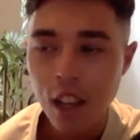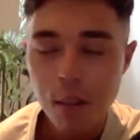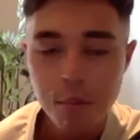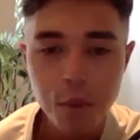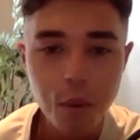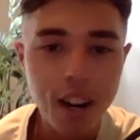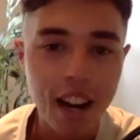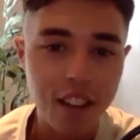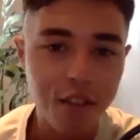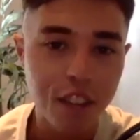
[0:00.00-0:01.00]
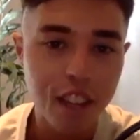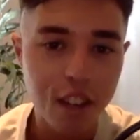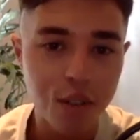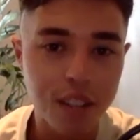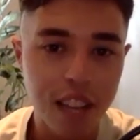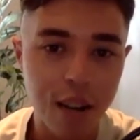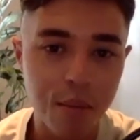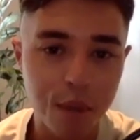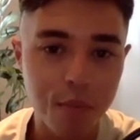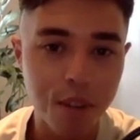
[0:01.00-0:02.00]
But what other vehicles can I
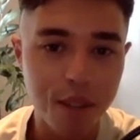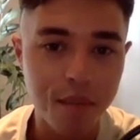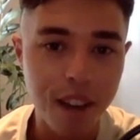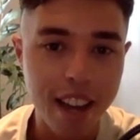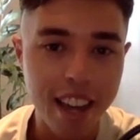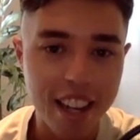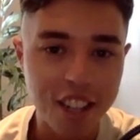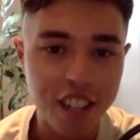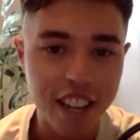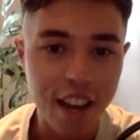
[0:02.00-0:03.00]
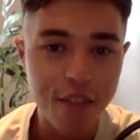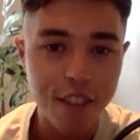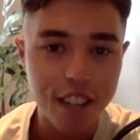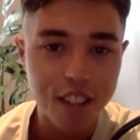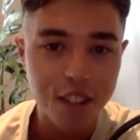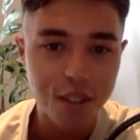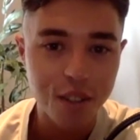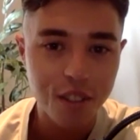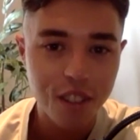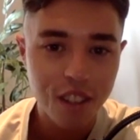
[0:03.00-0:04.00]
be putting my energy and effort
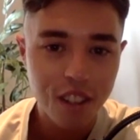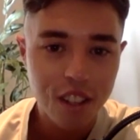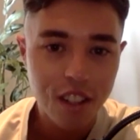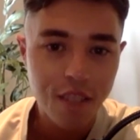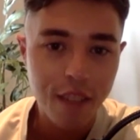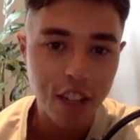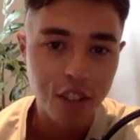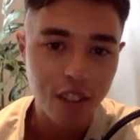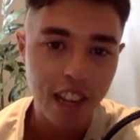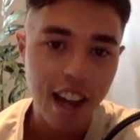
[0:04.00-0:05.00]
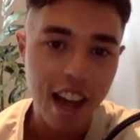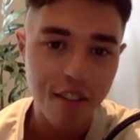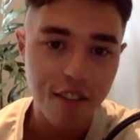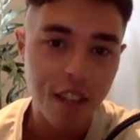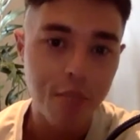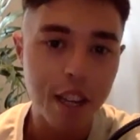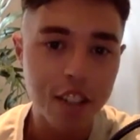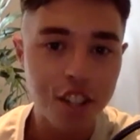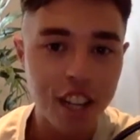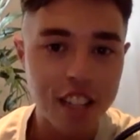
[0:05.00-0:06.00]
into to make sure that I have the
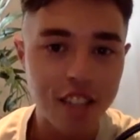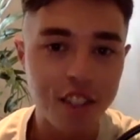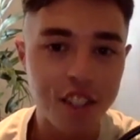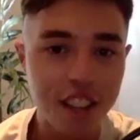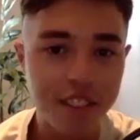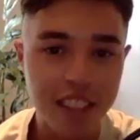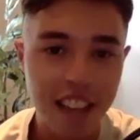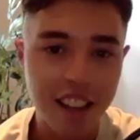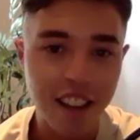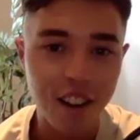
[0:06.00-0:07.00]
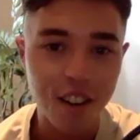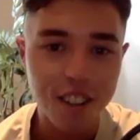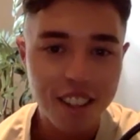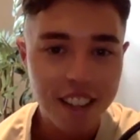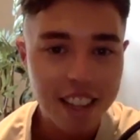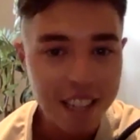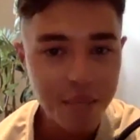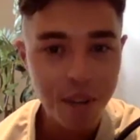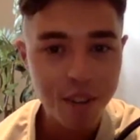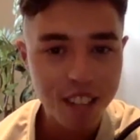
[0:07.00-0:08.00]
best chance of achieving that goal? And that's
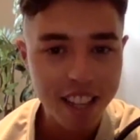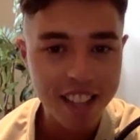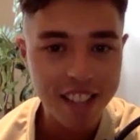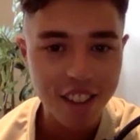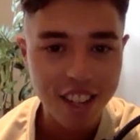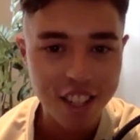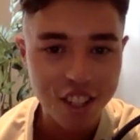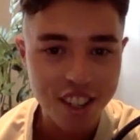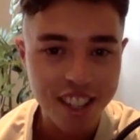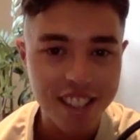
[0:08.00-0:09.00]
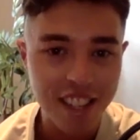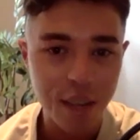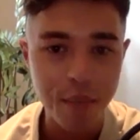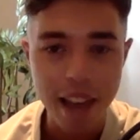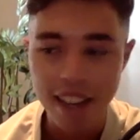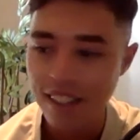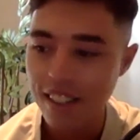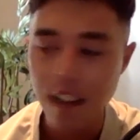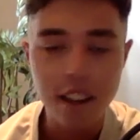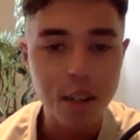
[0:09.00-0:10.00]
been a really exciting journey, sitting back and
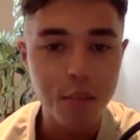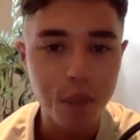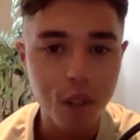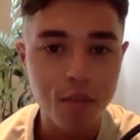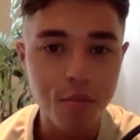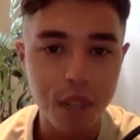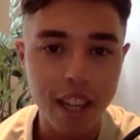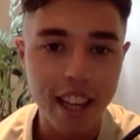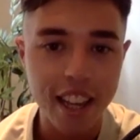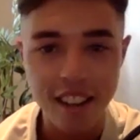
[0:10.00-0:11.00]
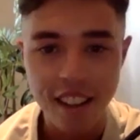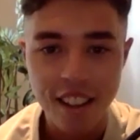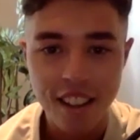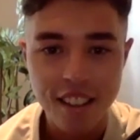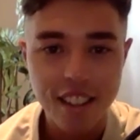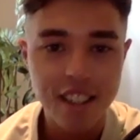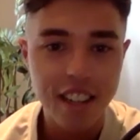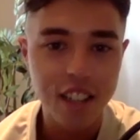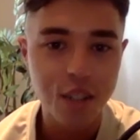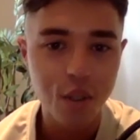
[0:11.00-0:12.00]
starting to plot and plan this
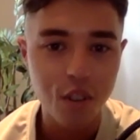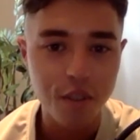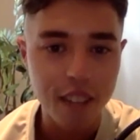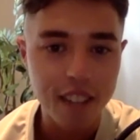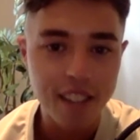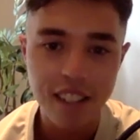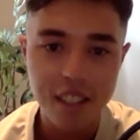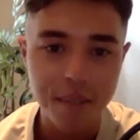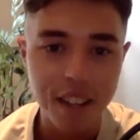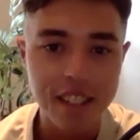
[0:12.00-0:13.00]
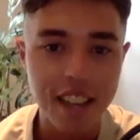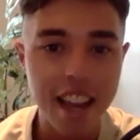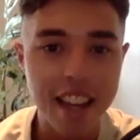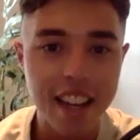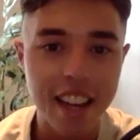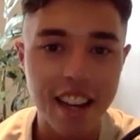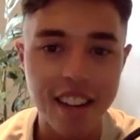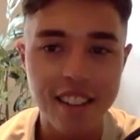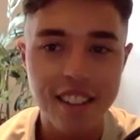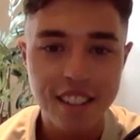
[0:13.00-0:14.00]
next 12 months, 6 months ahead
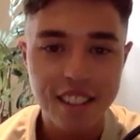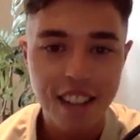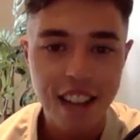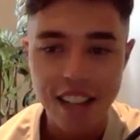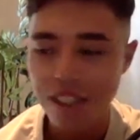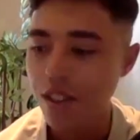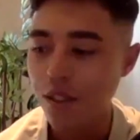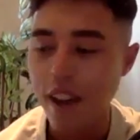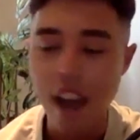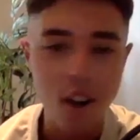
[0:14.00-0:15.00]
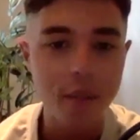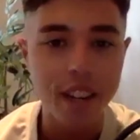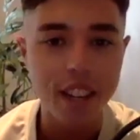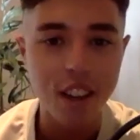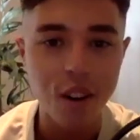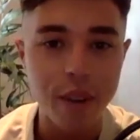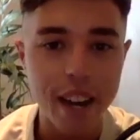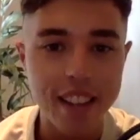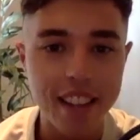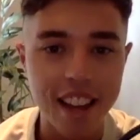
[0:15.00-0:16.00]
now, as to how I'm going to go
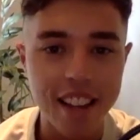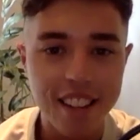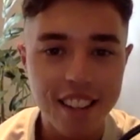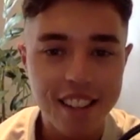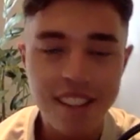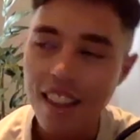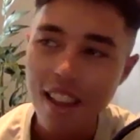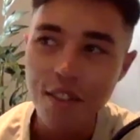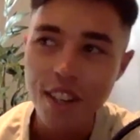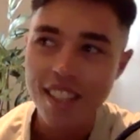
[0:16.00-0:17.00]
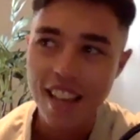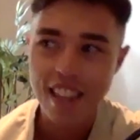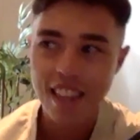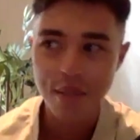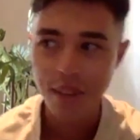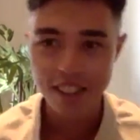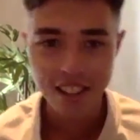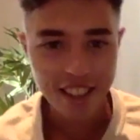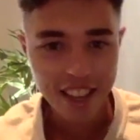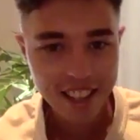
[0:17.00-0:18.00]
about that. So I love what you say there, because I
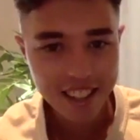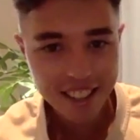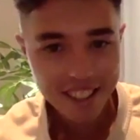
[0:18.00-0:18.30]
think